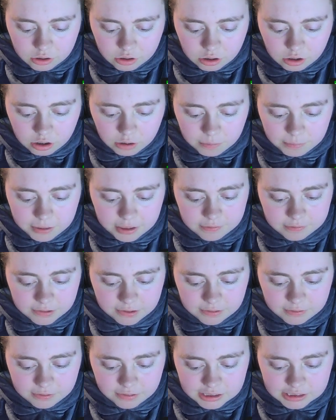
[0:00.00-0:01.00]
door opening
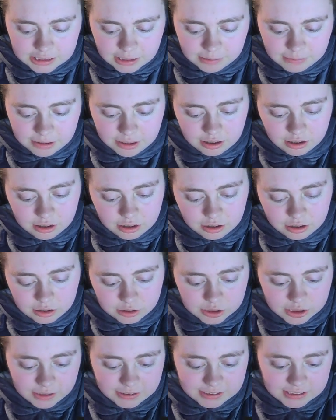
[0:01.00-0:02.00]
for the first time in
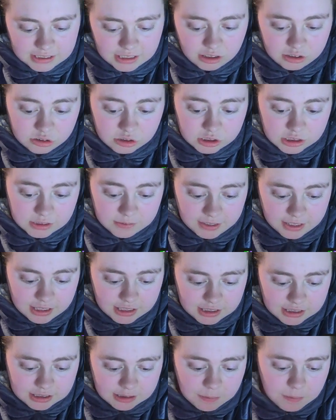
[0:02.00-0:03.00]
hundreds, hundreds of
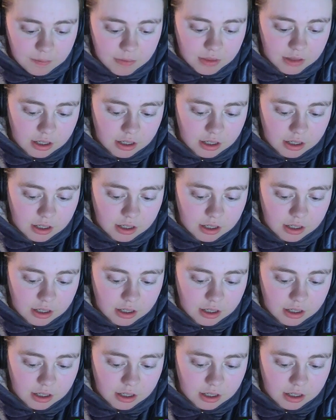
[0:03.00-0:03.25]
years.